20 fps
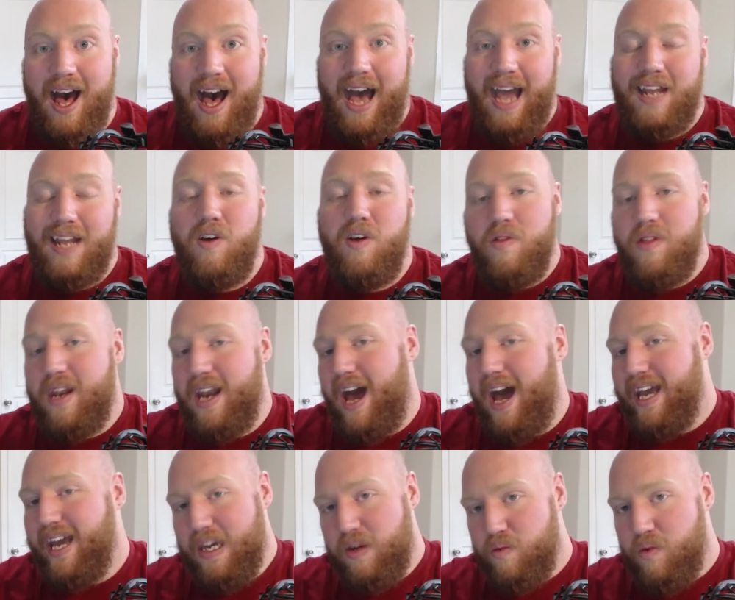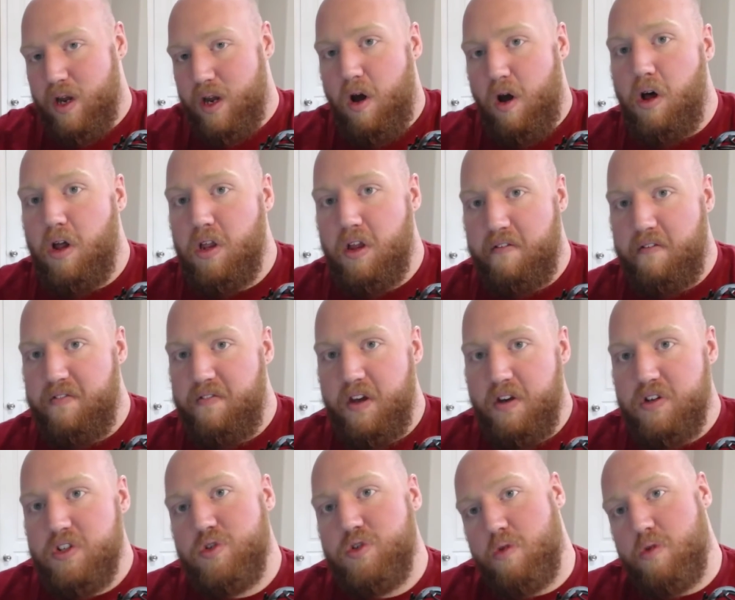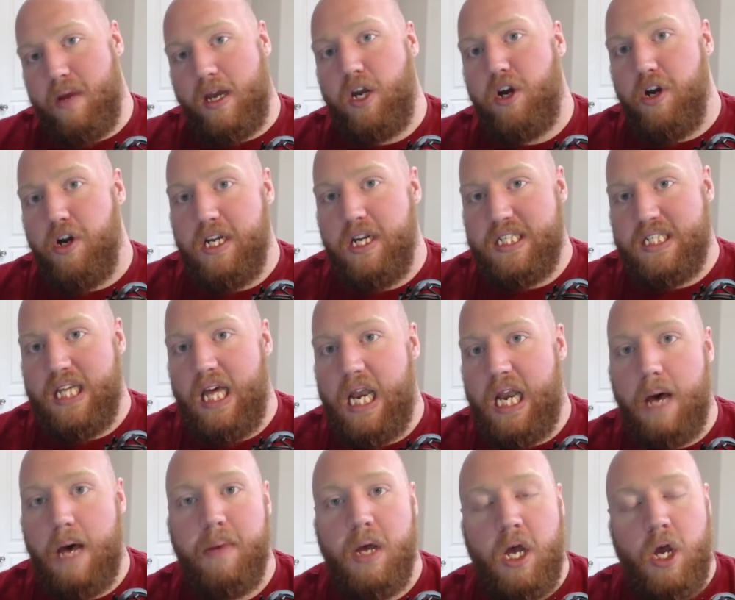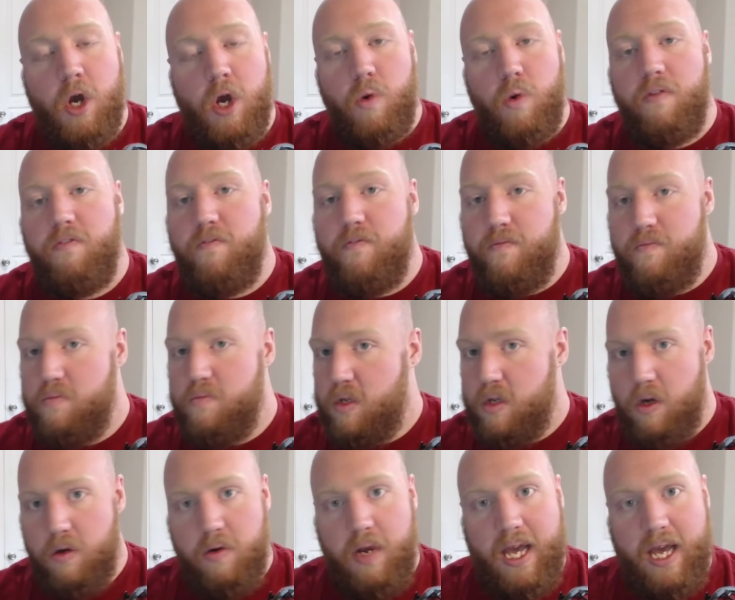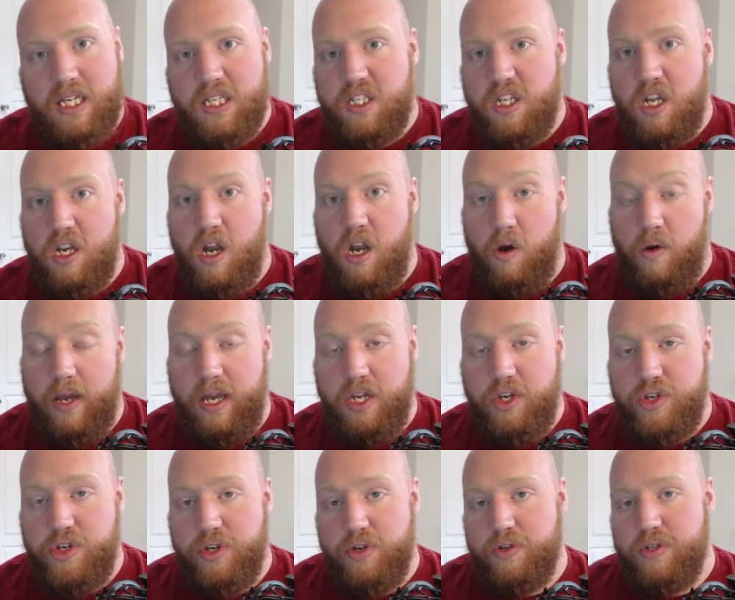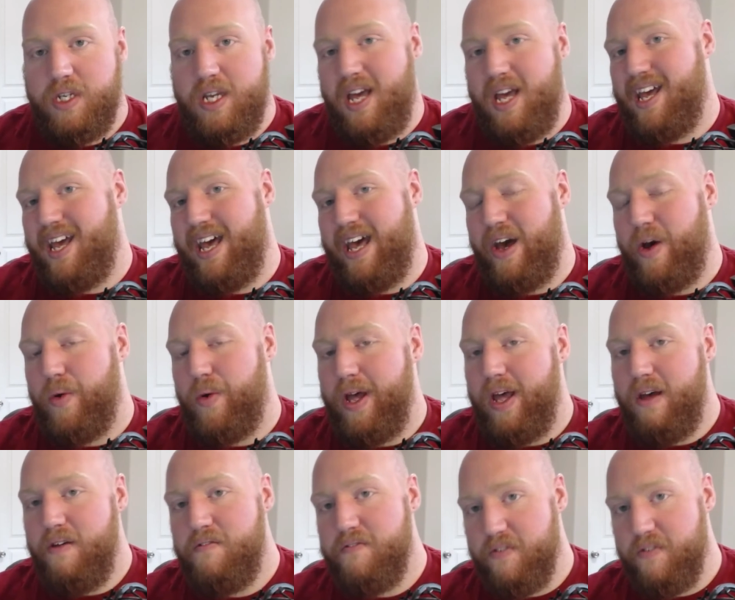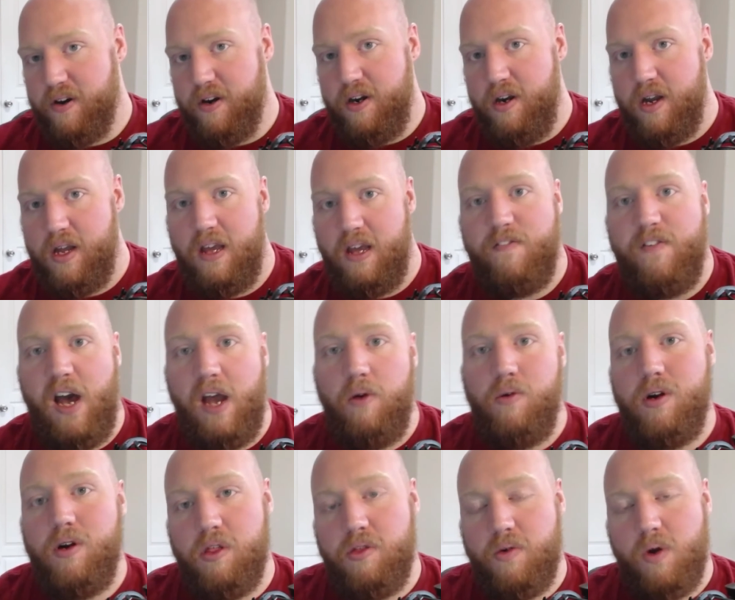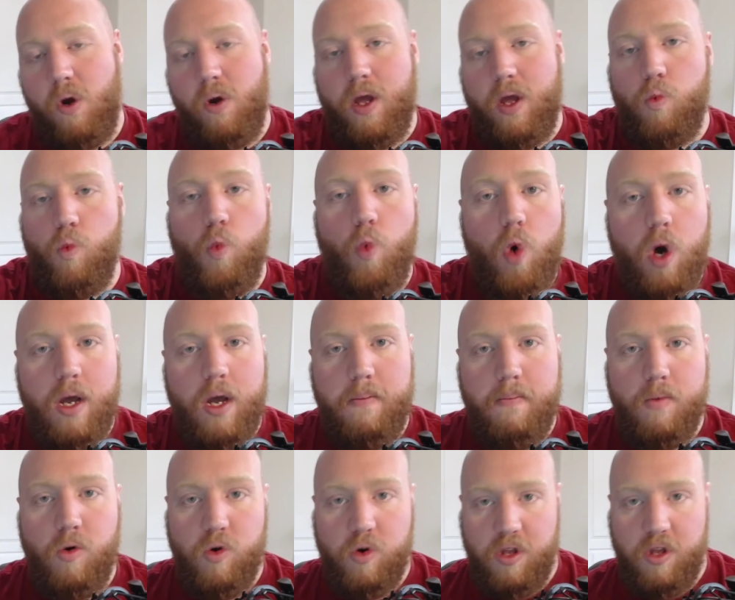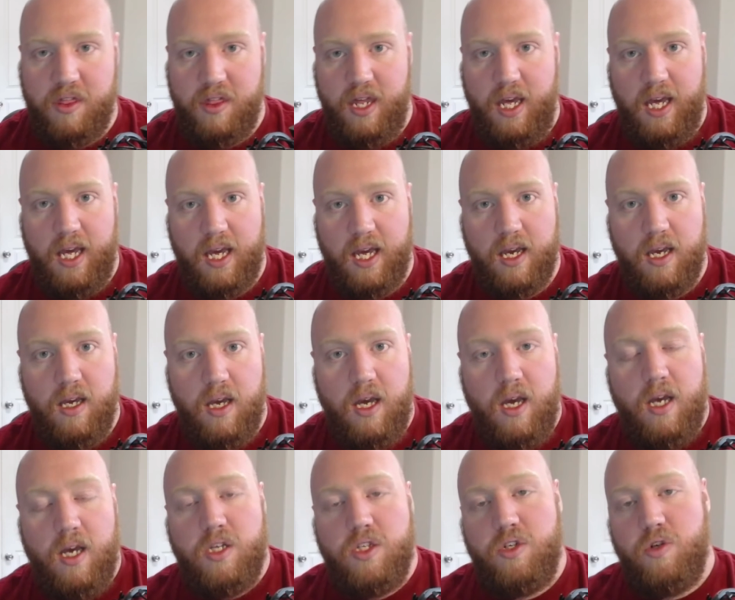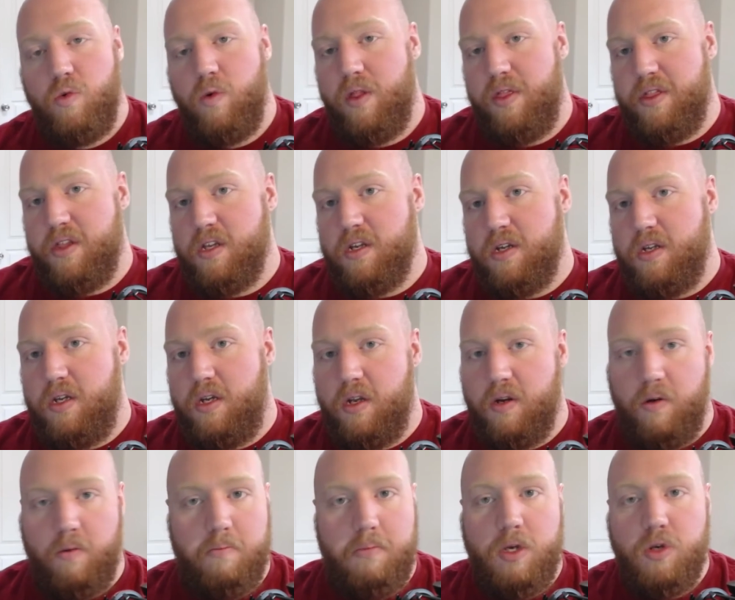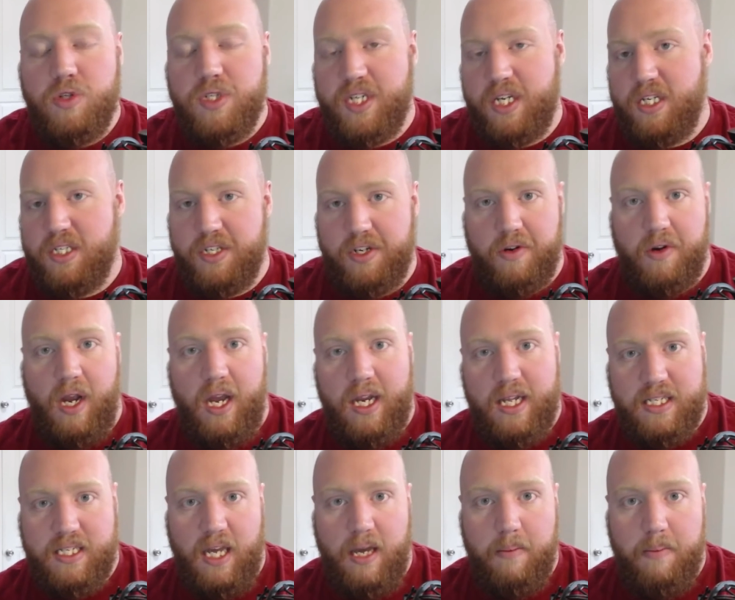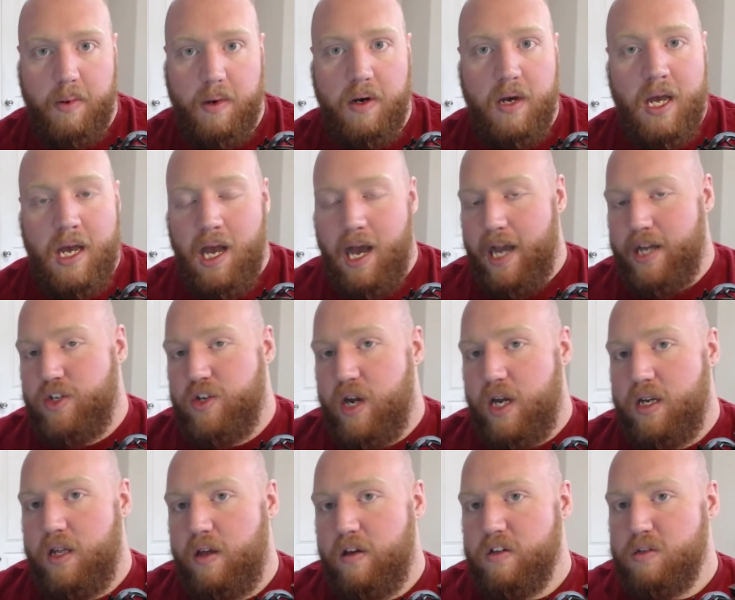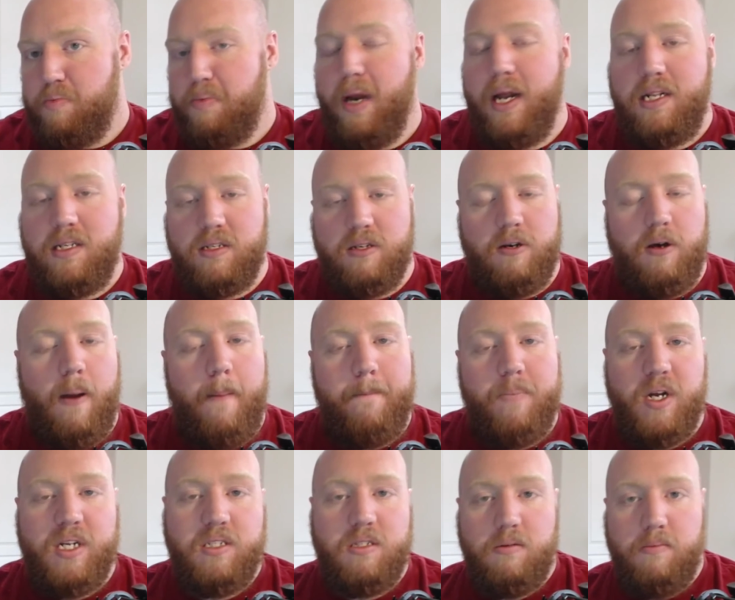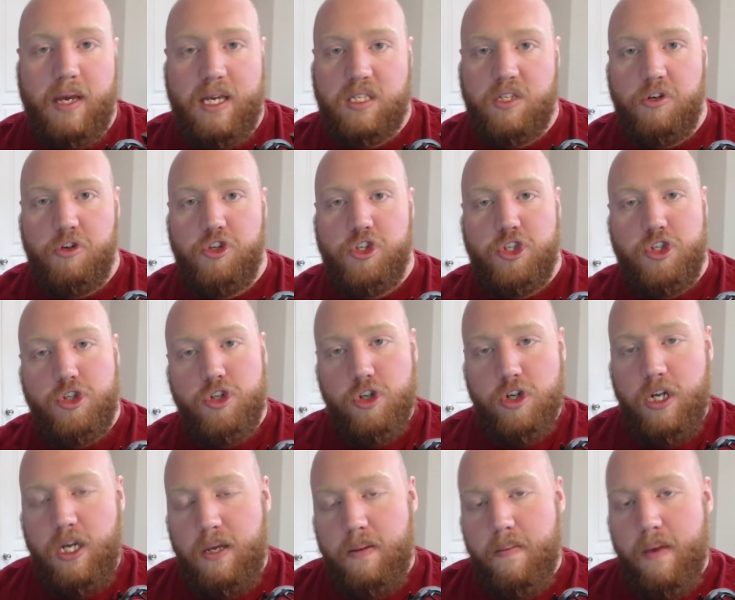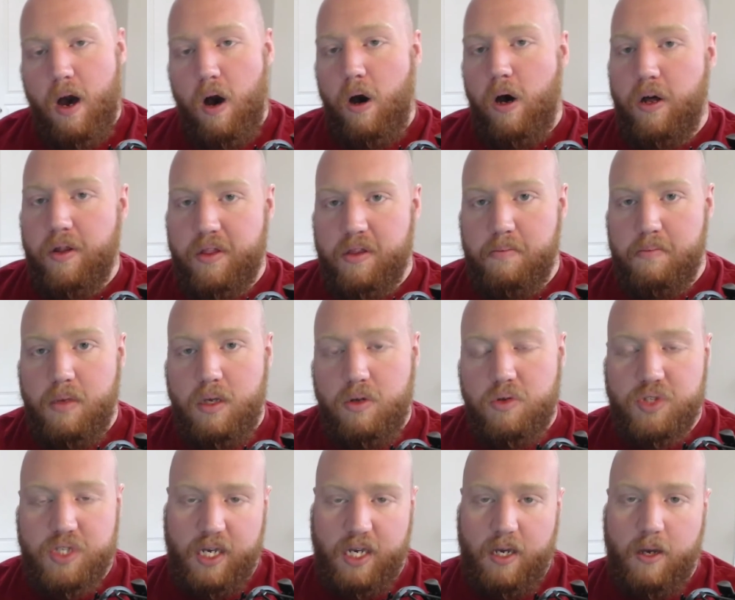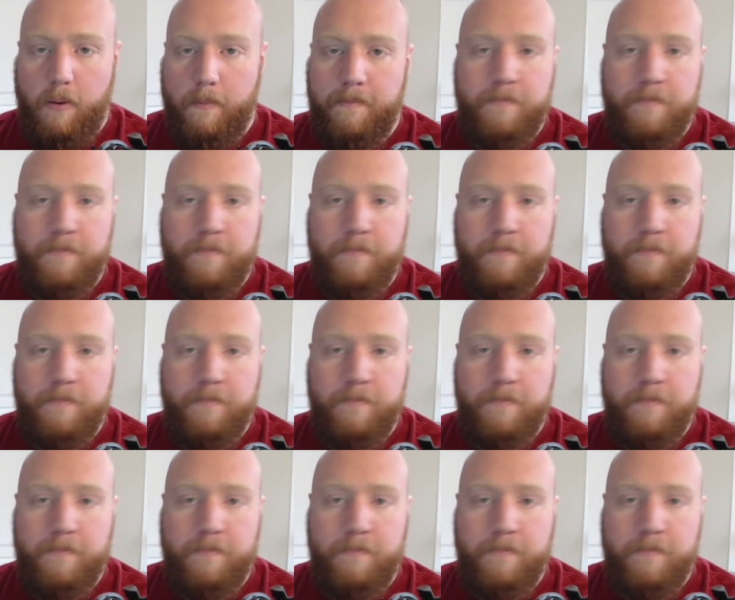I know that I can run all of those with my current setup with, next to no issues. However, if I were to throw in one more thing, so with the, music is a great example. I tried to use Pretzel, and Pretzel makes you stream all the music.